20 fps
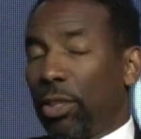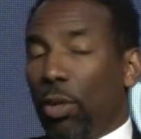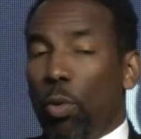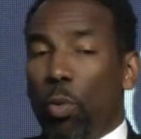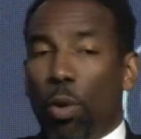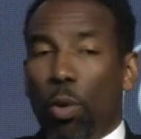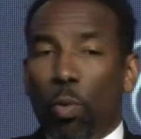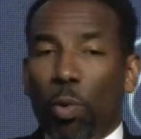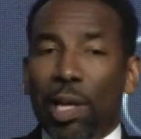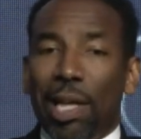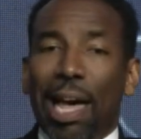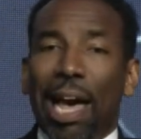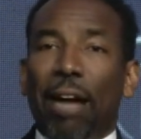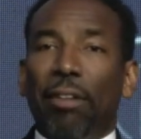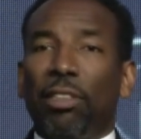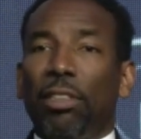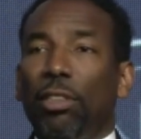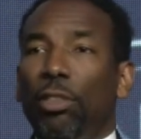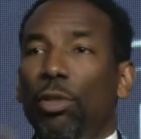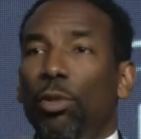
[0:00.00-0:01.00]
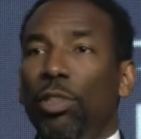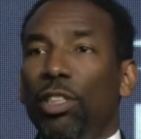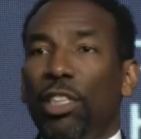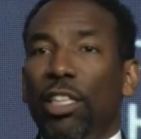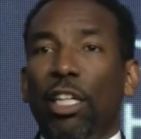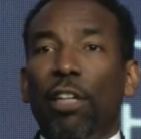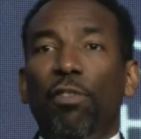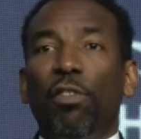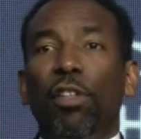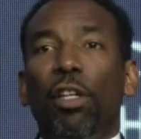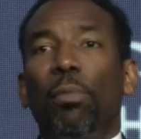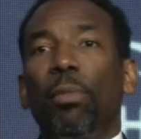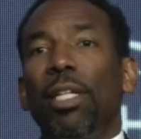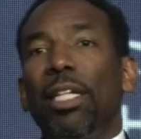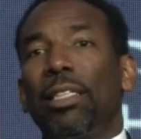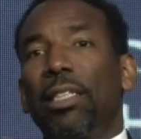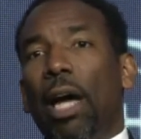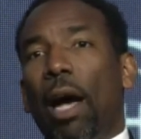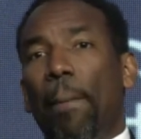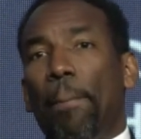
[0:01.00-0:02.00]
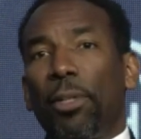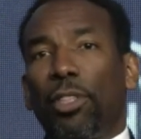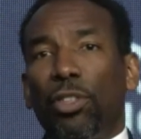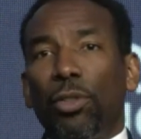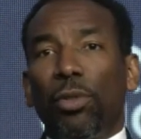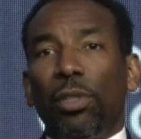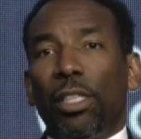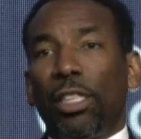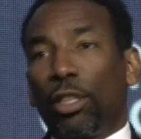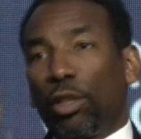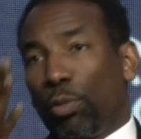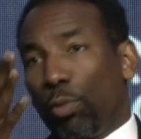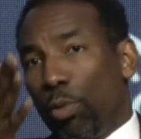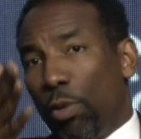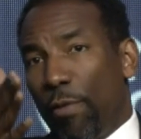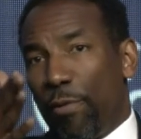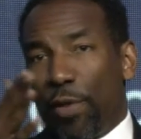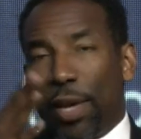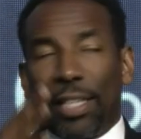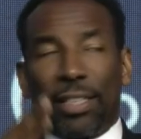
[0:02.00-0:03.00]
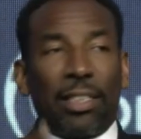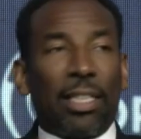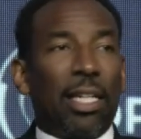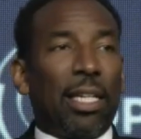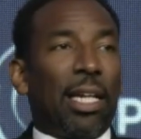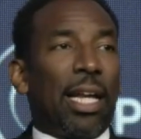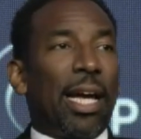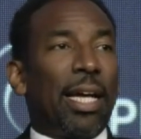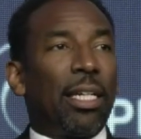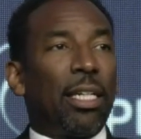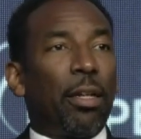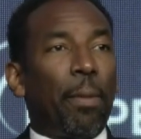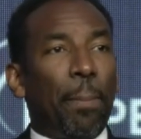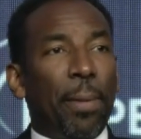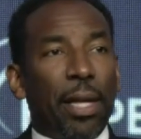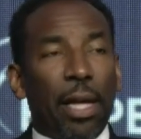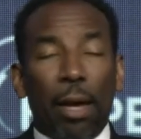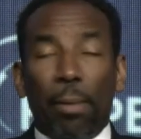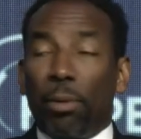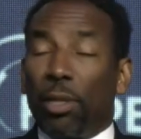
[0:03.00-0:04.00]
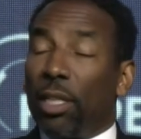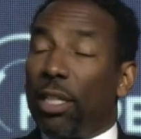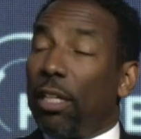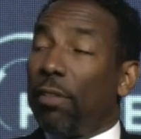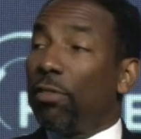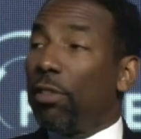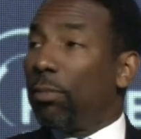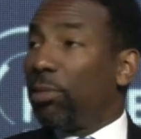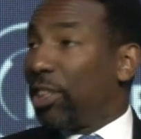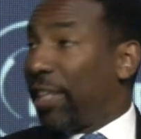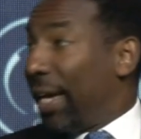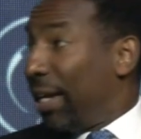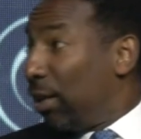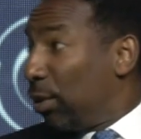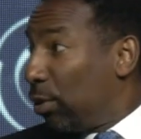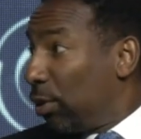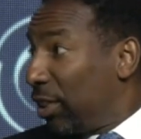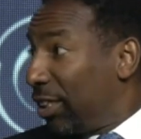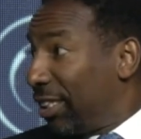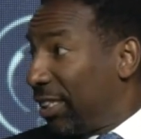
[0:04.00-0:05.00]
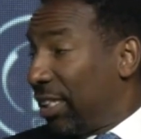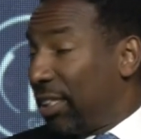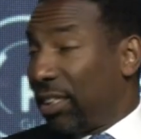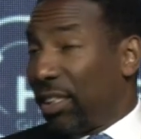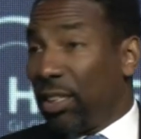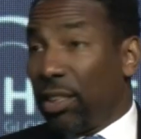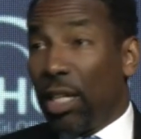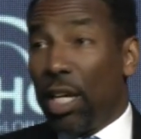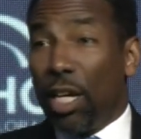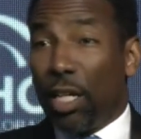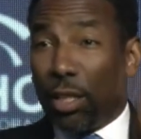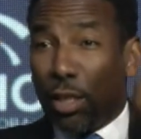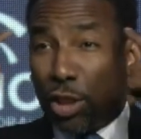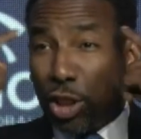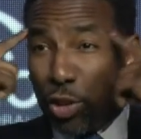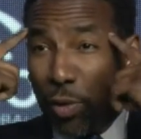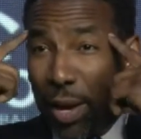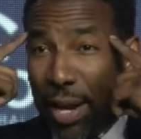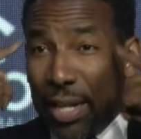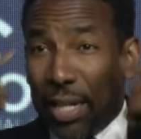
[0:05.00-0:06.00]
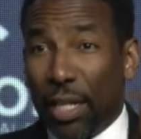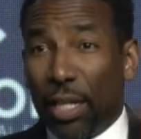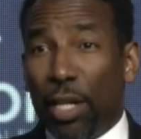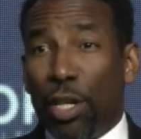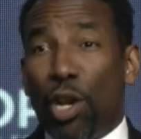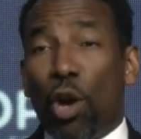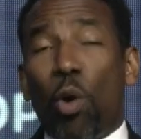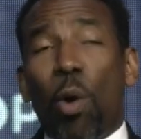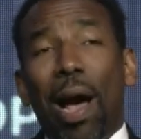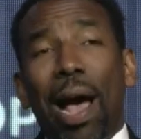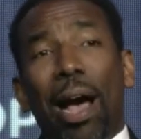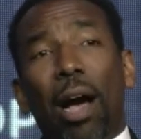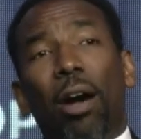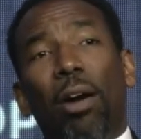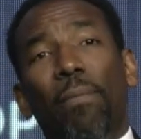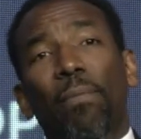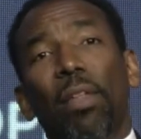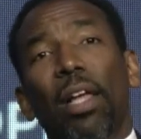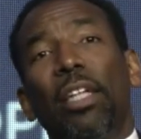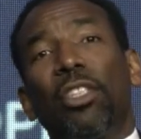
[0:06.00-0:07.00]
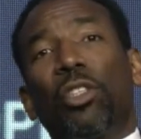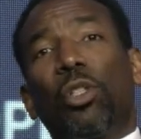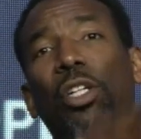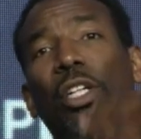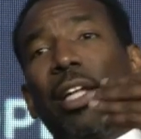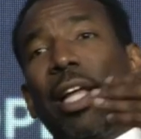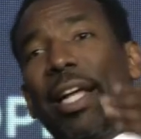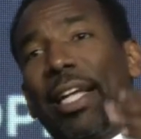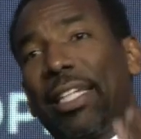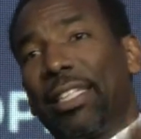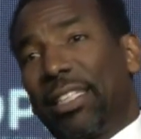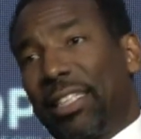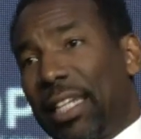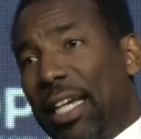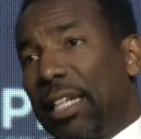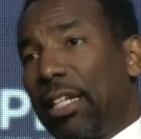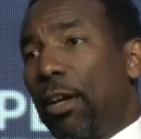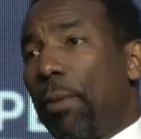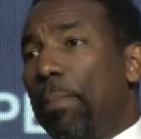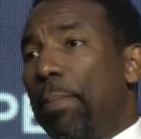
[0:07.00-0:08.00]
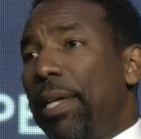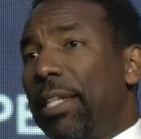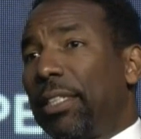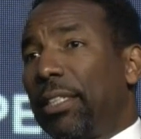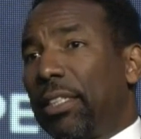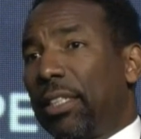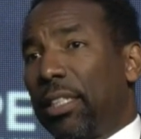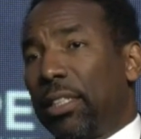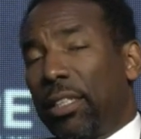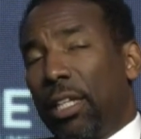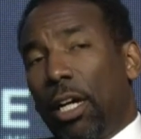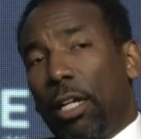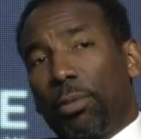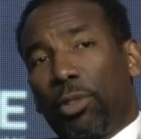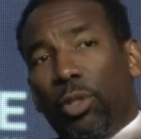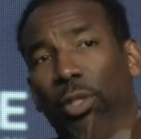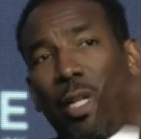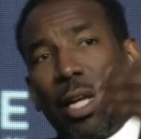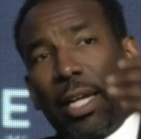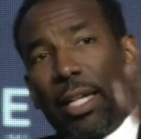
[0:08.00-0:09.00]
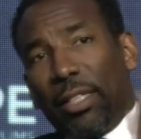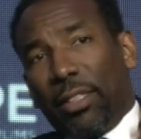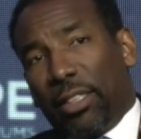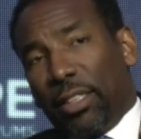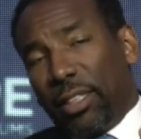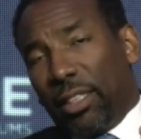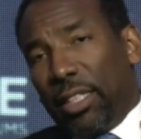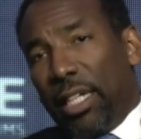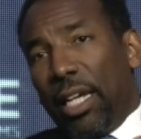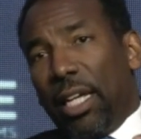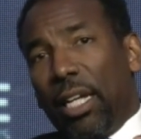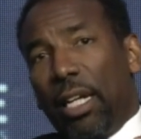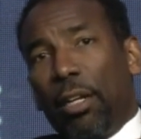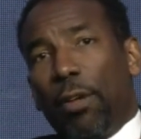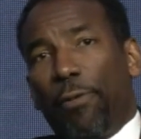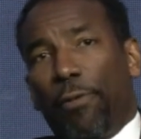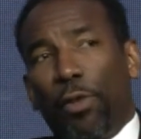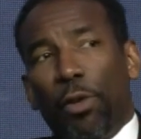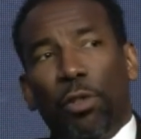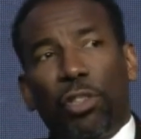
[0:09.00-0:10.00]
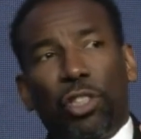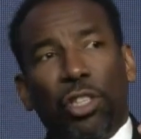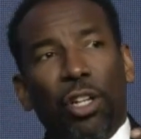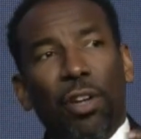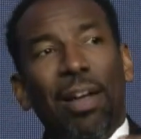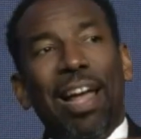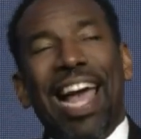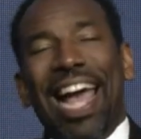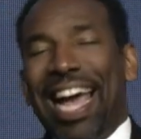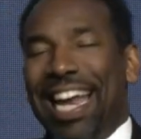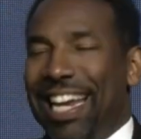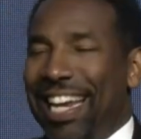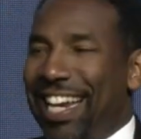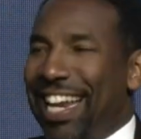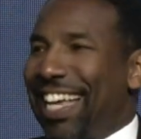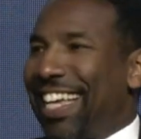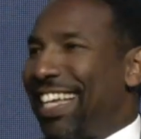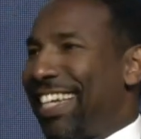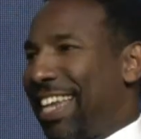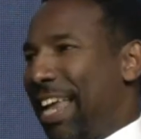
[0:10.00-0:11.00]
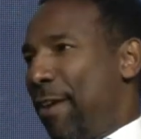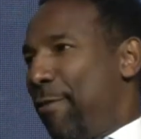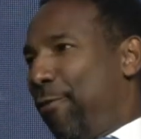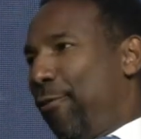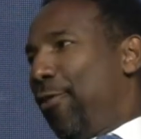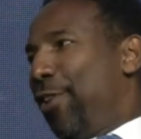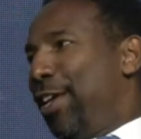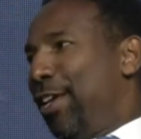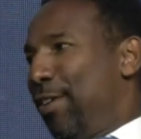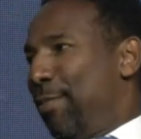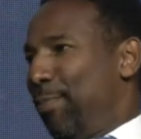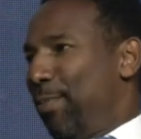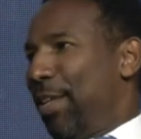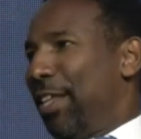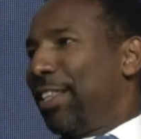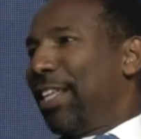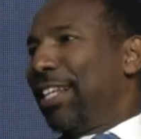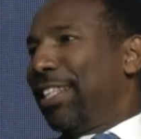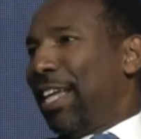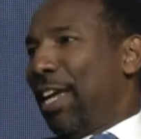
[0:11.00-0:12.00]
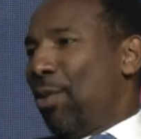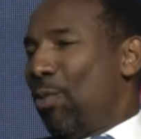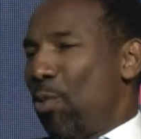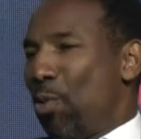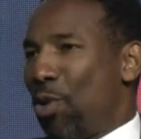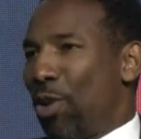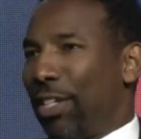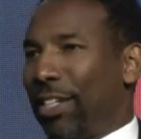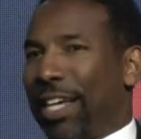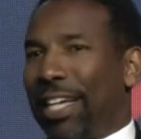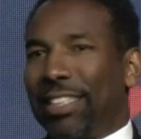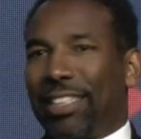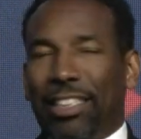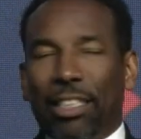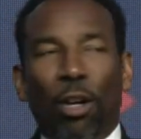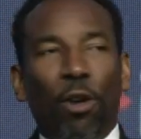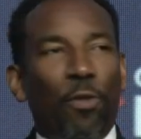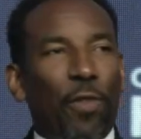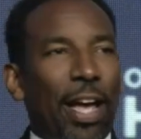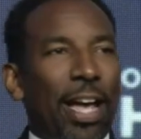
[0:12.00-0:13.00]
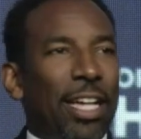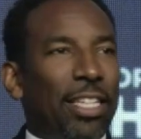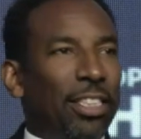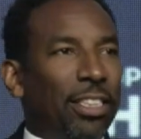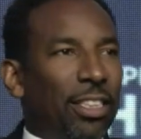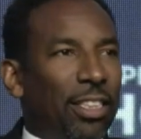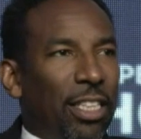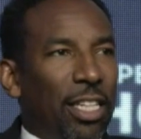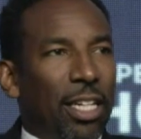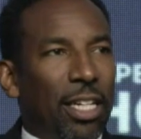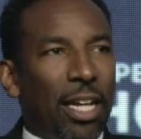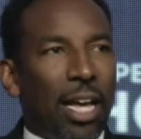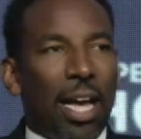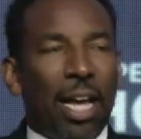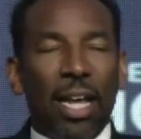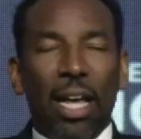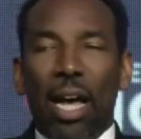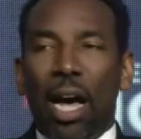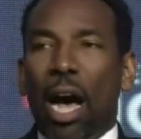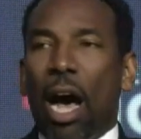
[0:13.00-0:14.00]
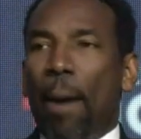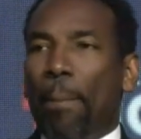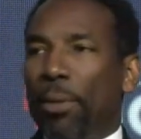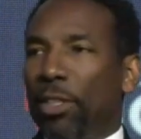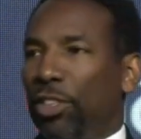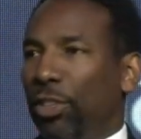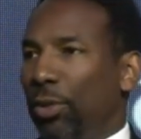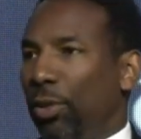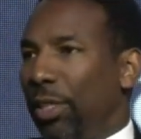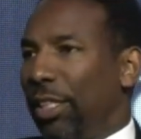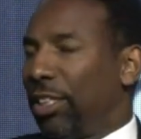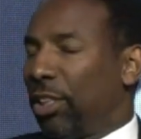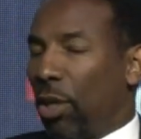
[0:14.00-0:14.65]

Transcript: So what we have to do is give them these opportunities through Invest Atlanta to be able to give them technical assistance, the training, the know-how, so that they can set their businesses up, so that they can succeed in the future, and then they get that freedom that they want, that self-agency and that opportunity.